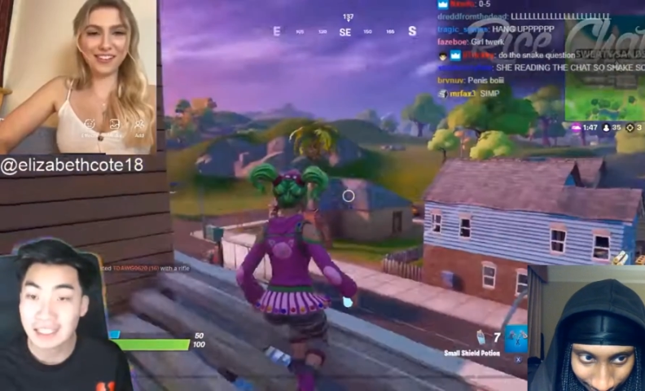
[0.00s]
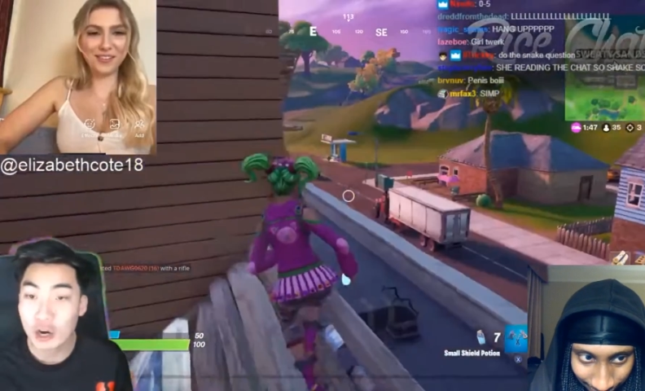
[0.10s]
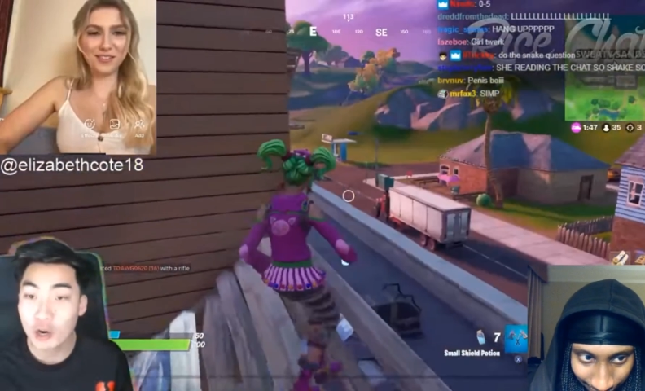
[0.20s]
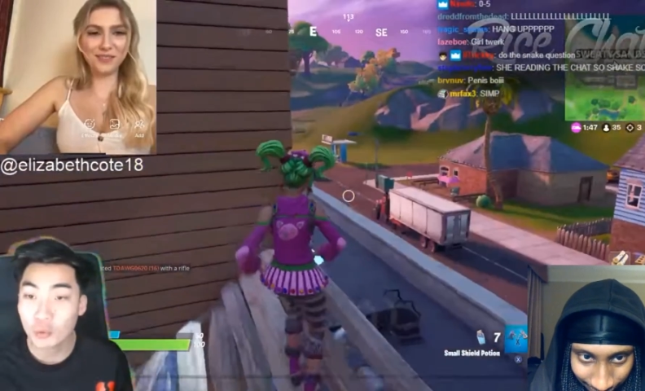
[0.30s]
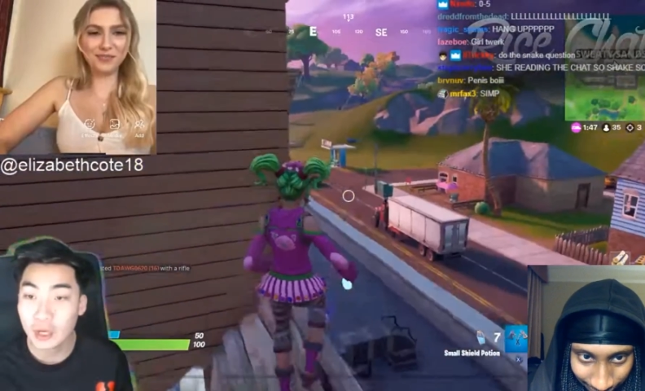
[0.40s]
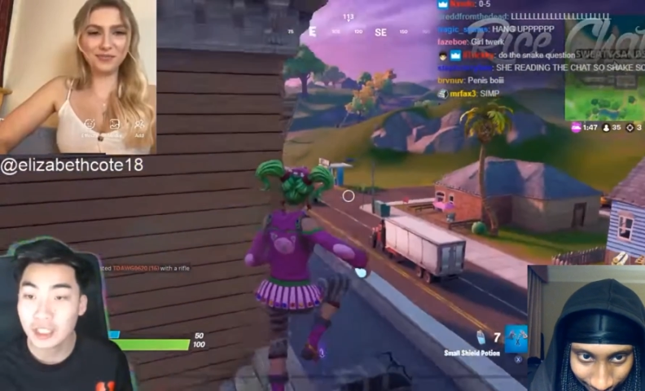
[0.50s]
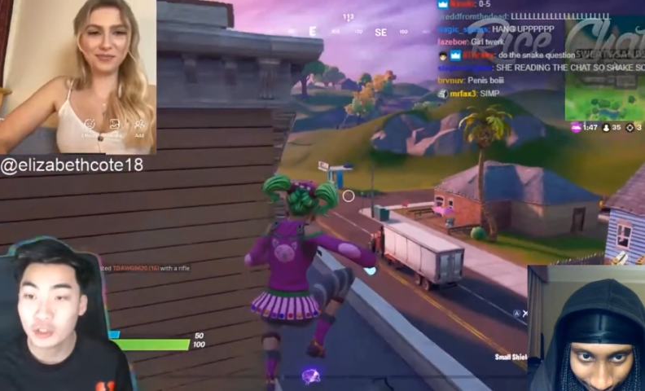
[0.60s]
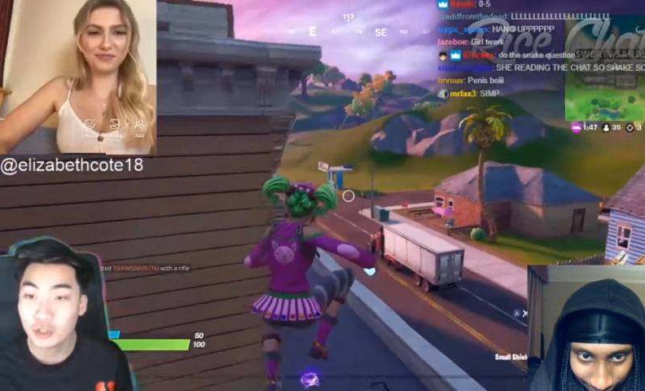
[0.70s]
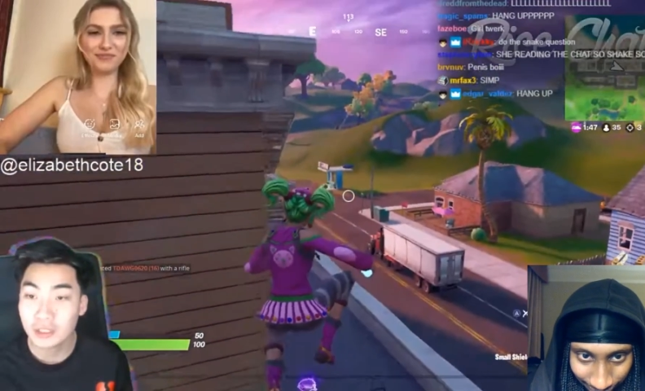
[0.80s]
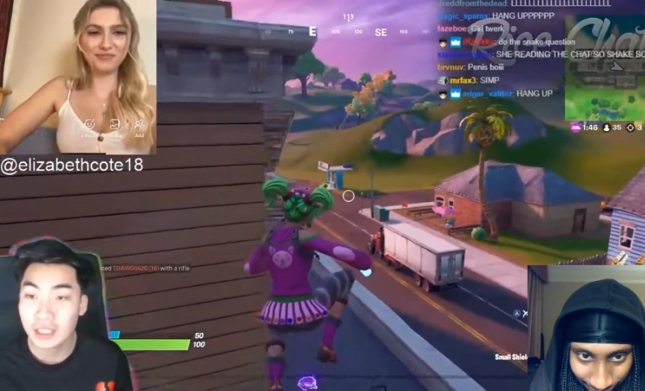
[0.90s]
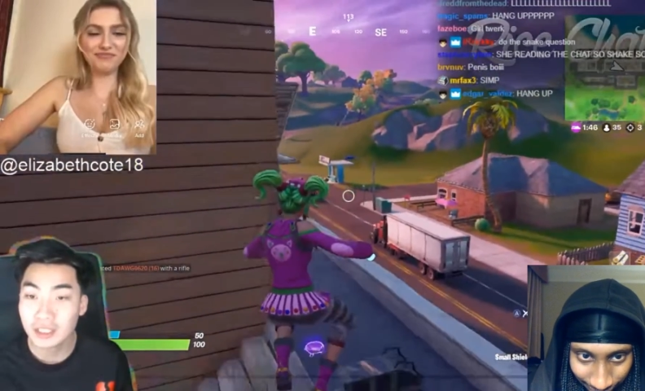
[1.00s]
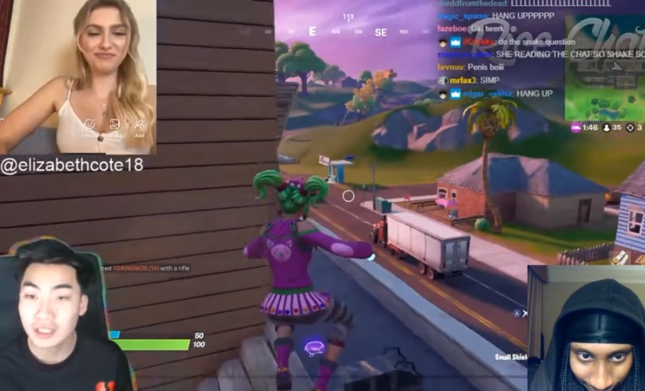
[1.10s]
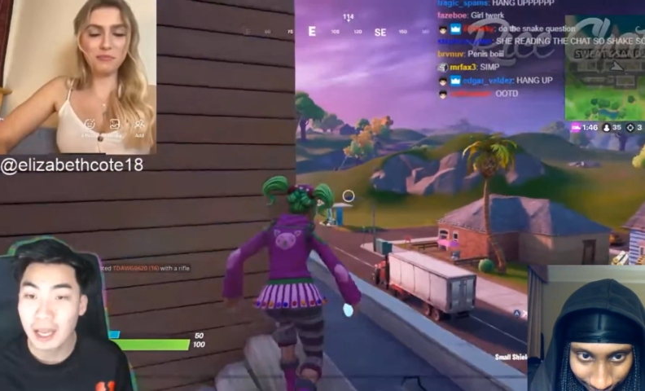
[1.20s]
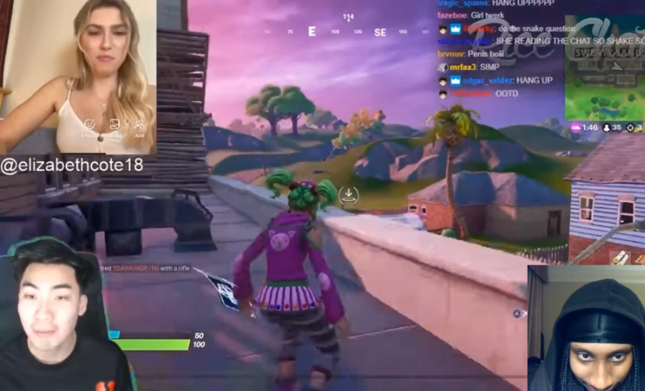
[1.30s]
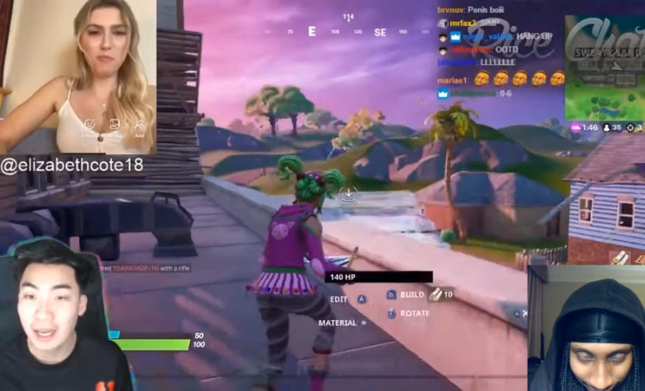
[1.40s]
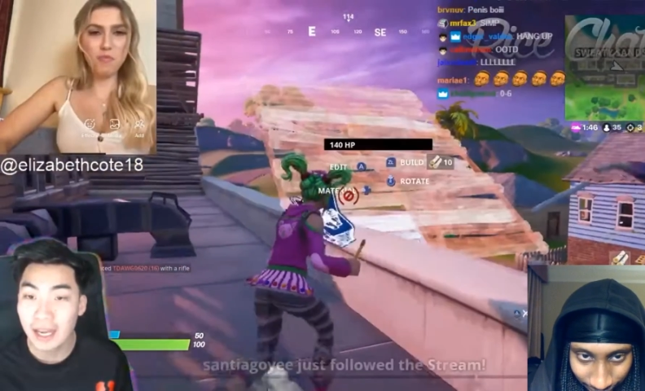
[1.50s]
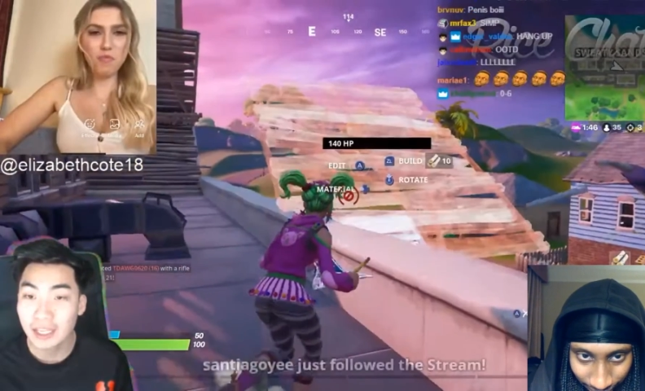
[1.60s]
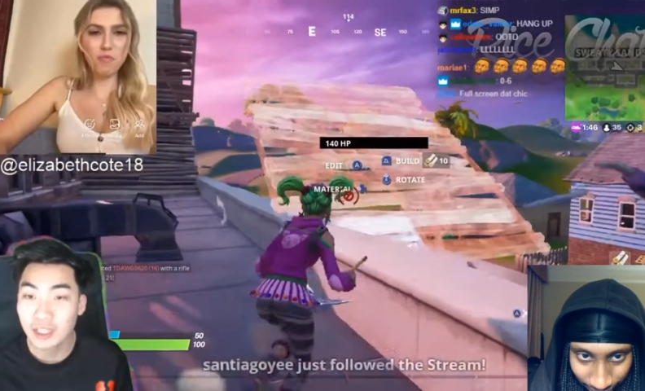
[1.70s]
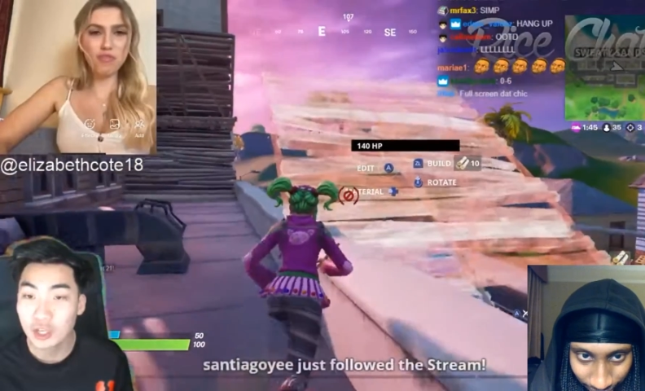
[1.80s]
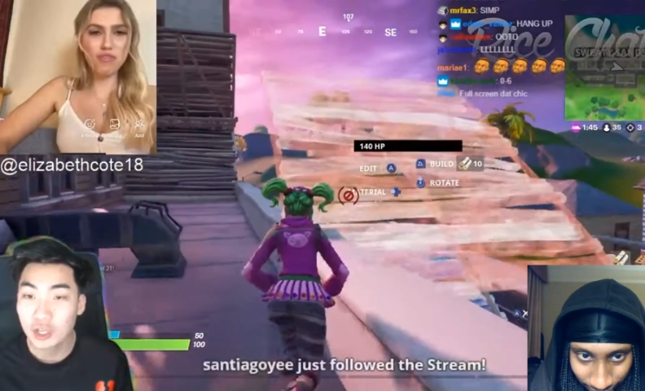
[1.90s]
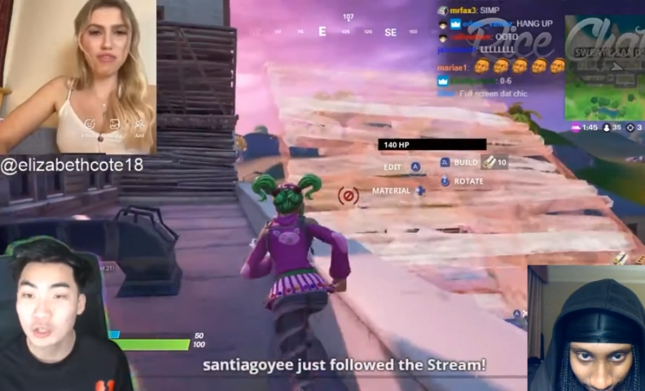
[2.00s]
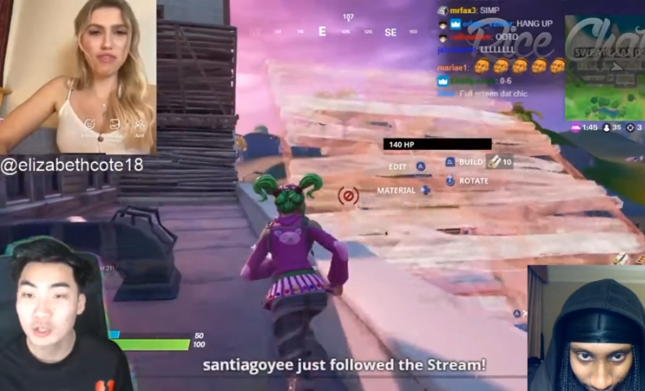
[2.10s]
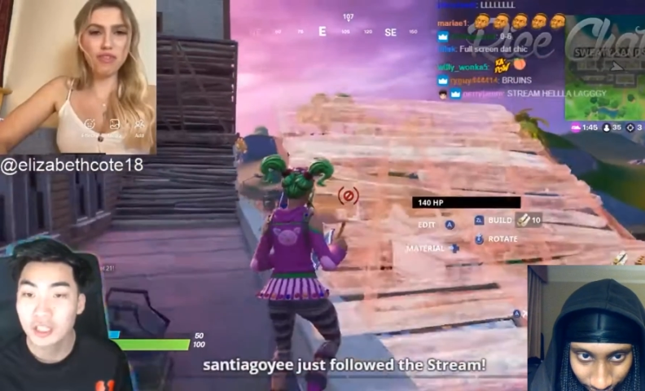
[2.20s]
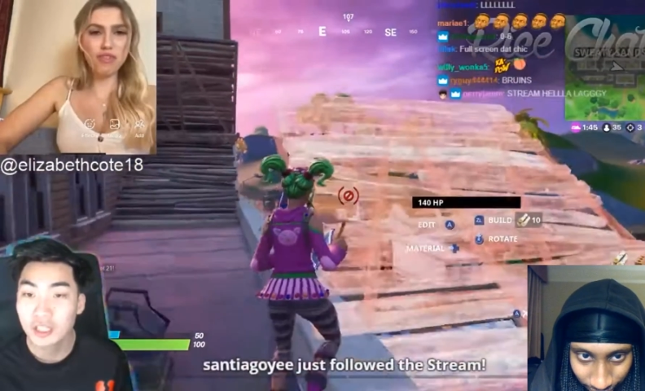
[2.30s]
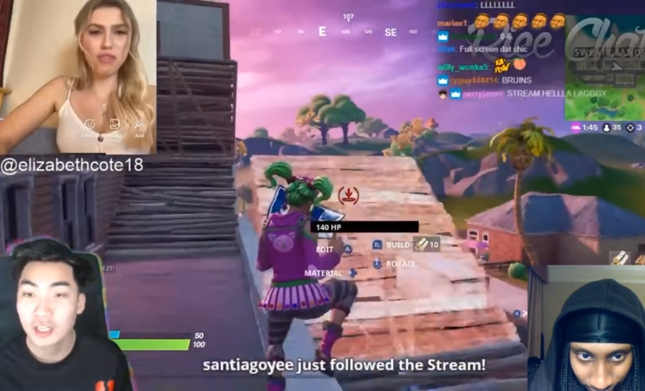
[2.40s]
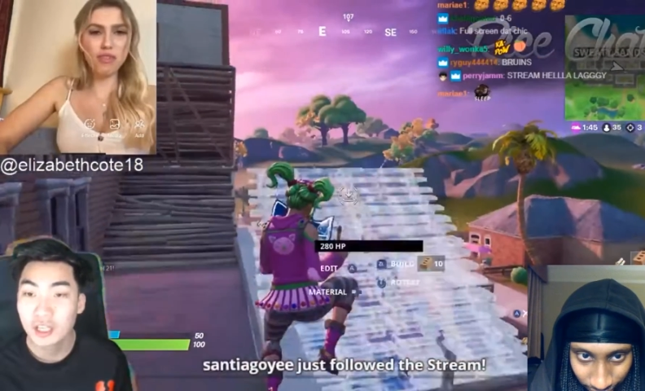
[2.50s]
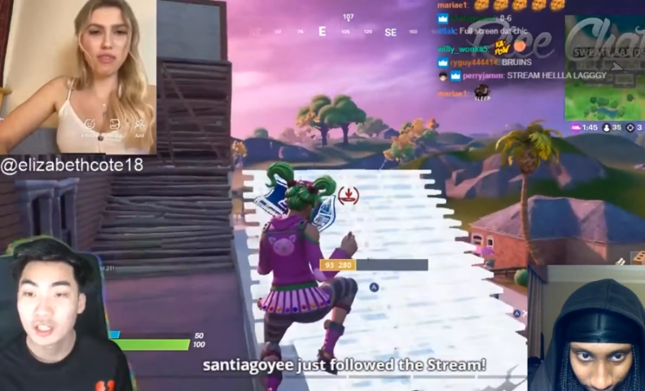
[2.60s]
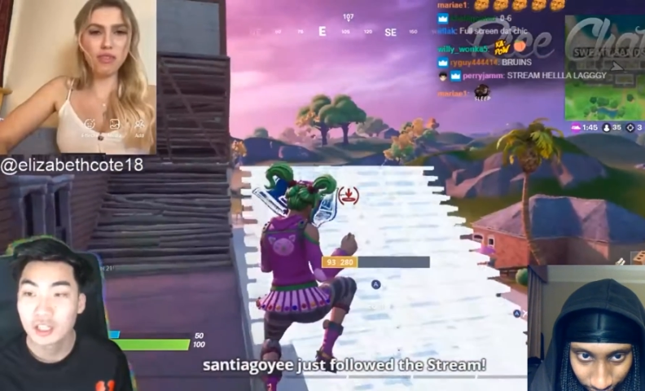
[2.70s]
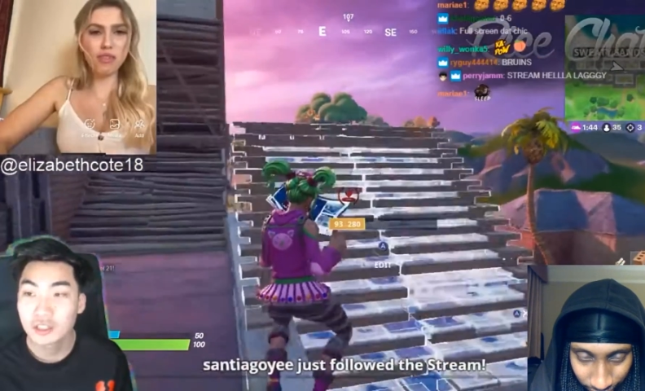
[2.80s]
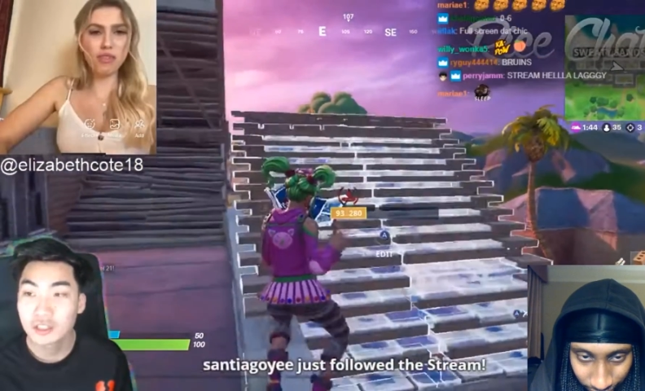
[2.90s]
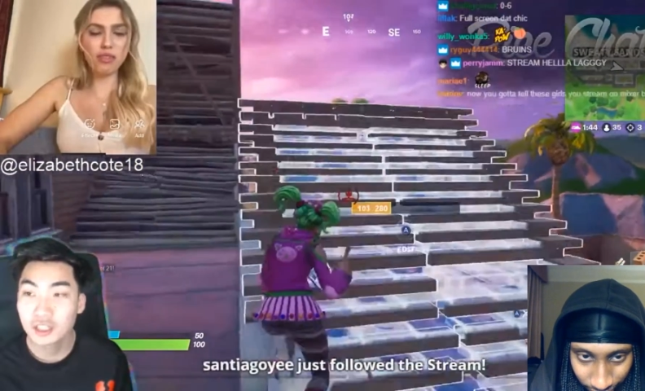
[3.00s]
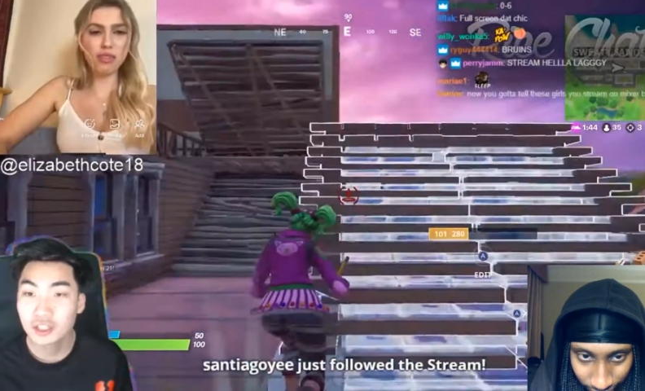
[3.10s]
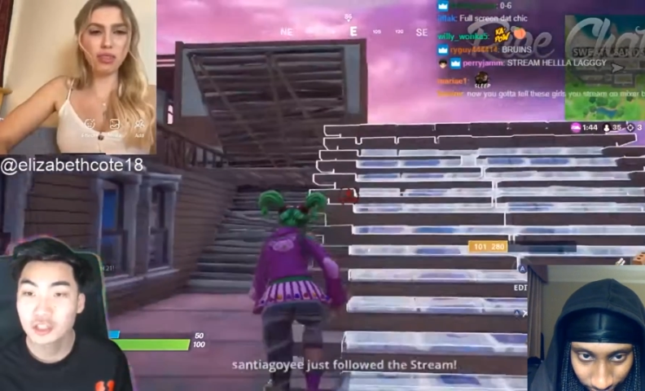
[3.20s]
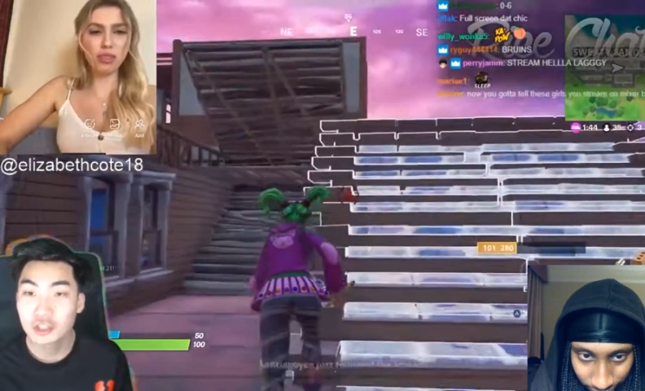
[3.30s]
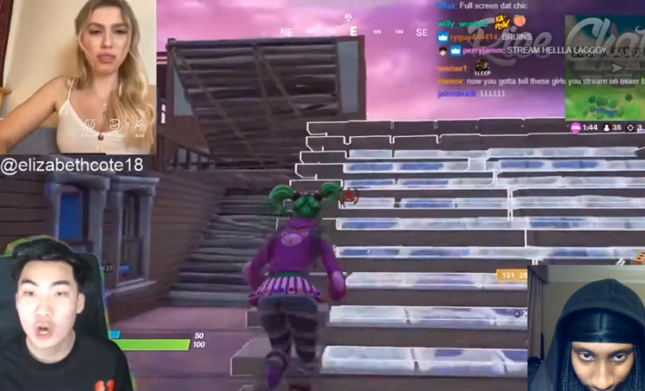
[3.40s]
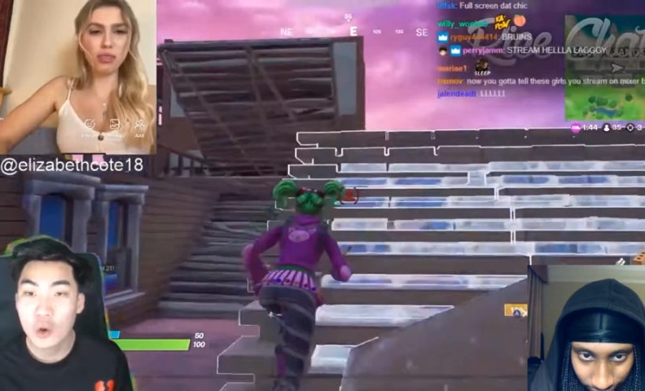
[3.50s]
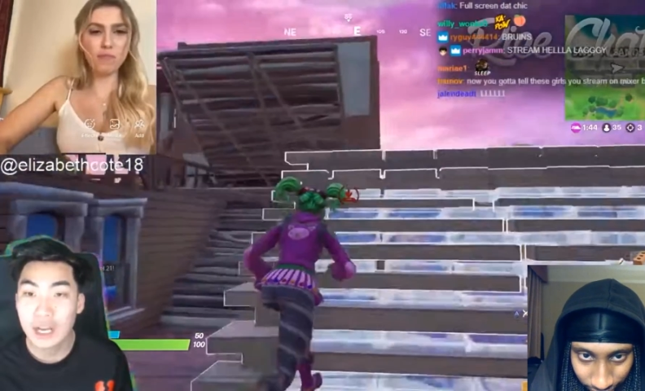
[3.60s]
Speaker 1: there are rich dudes out there that pay girls to just go